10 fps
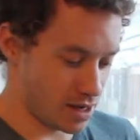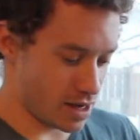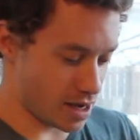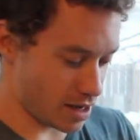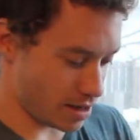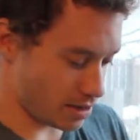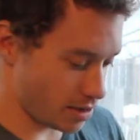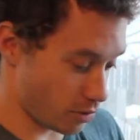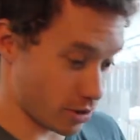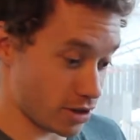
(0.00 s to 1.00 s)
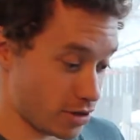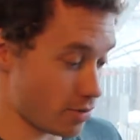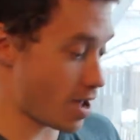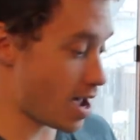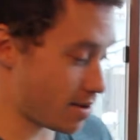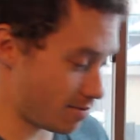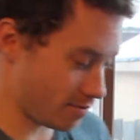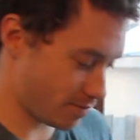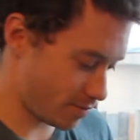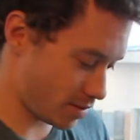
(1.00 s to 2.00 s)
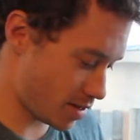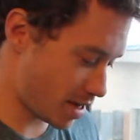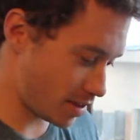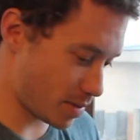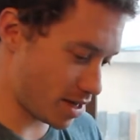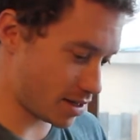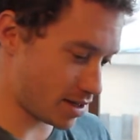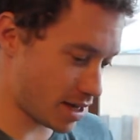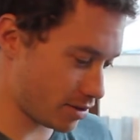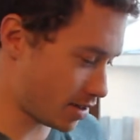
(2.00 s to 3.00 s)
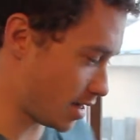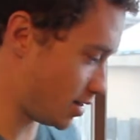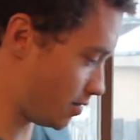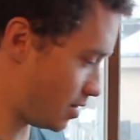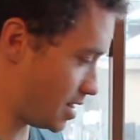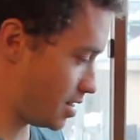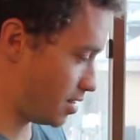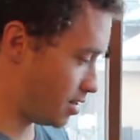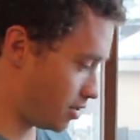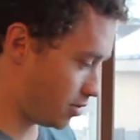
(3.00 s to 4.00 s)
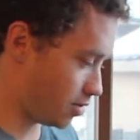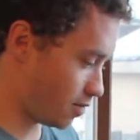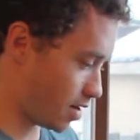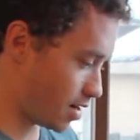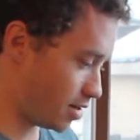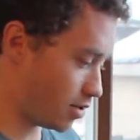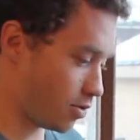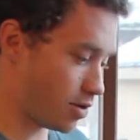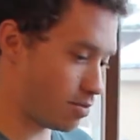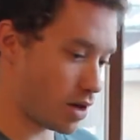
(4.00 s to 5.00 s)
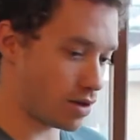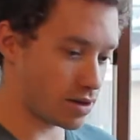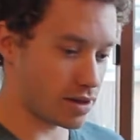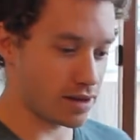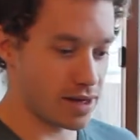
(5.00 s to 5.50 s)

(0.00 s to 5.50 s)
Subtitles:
And in order to do that, you get as many containers as you need to divide your bulk